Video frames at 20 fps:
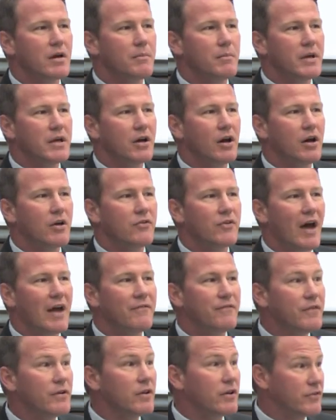because I
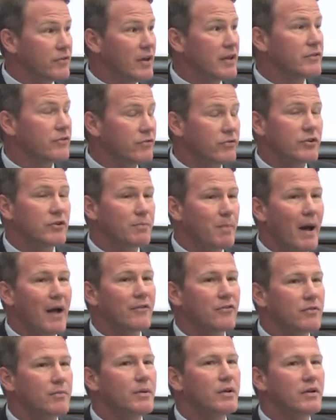feel a sense of
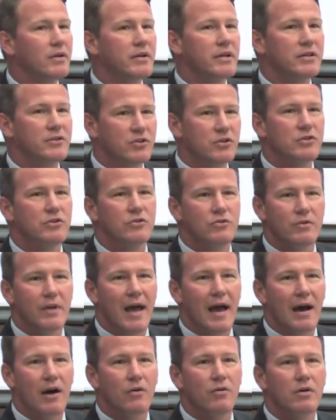responsibility to you
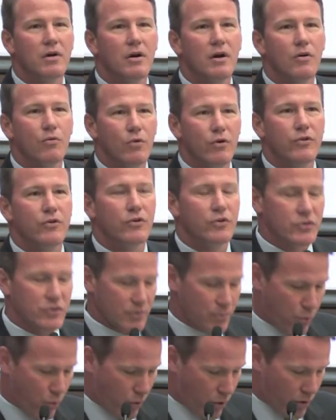now with your
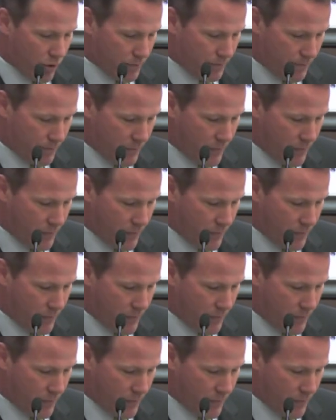support.